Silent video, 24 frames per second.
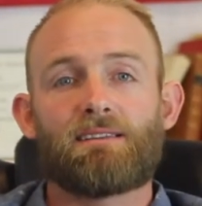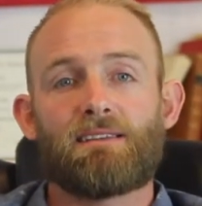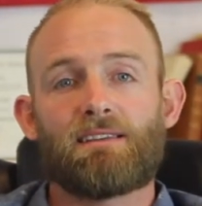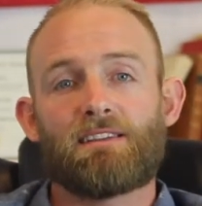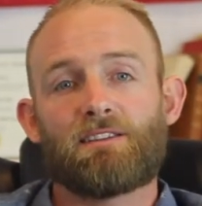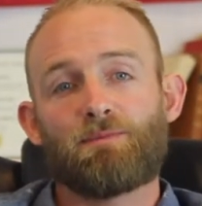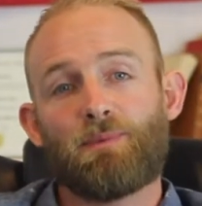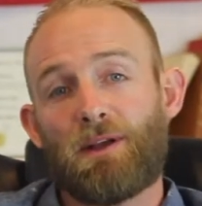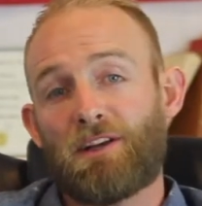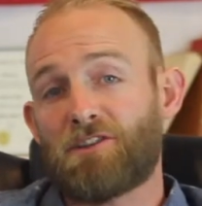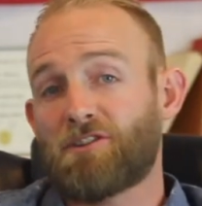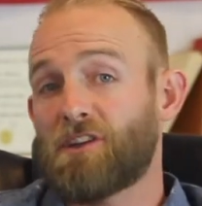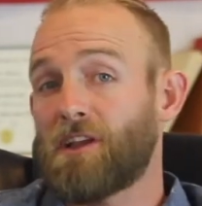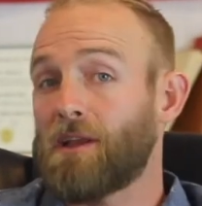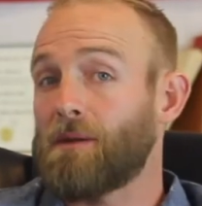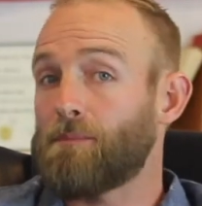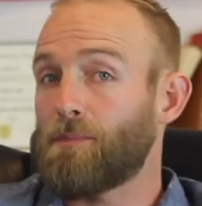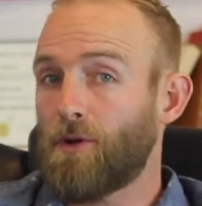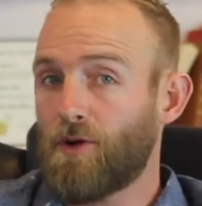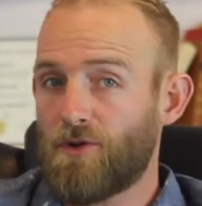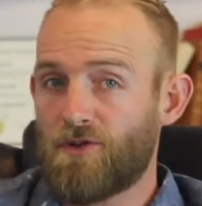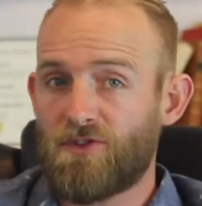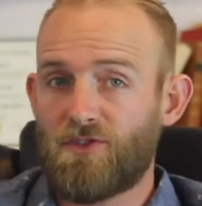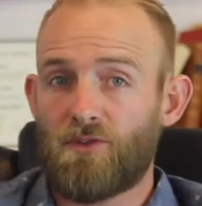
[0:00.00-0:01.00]
especially in
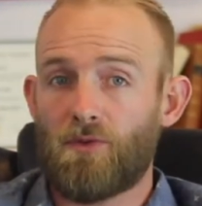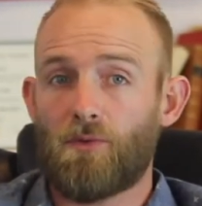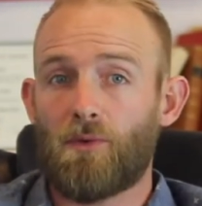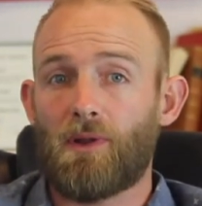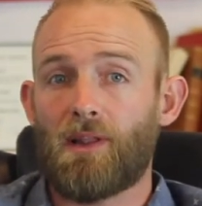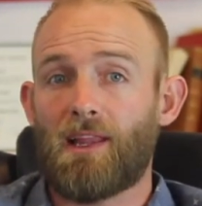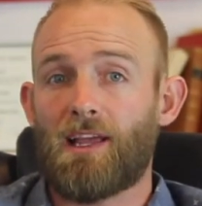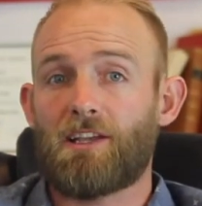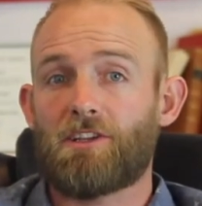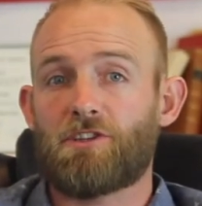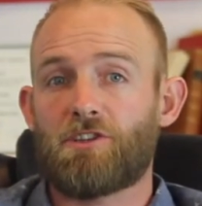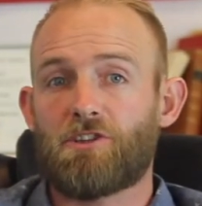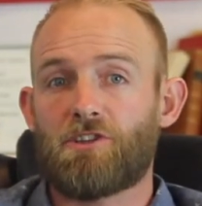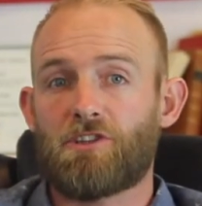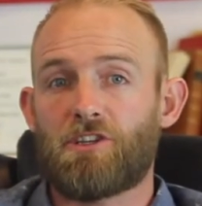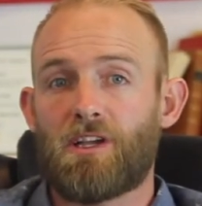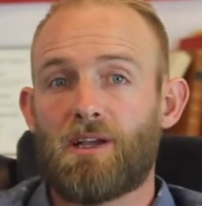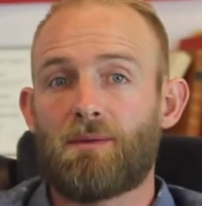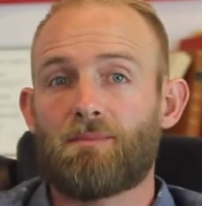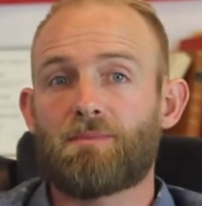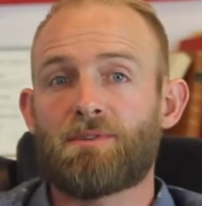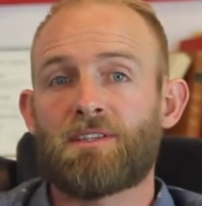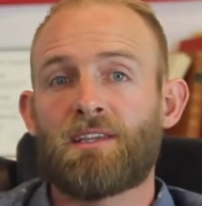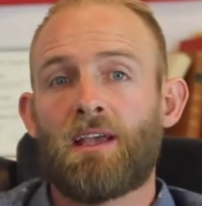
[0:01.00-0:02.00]
personal
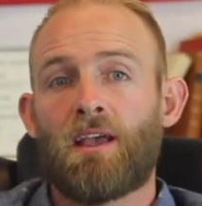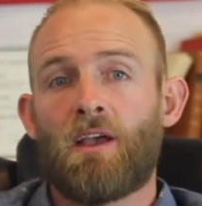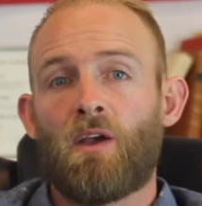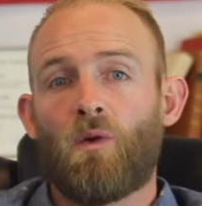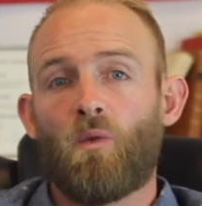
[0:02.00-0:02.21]
relationships,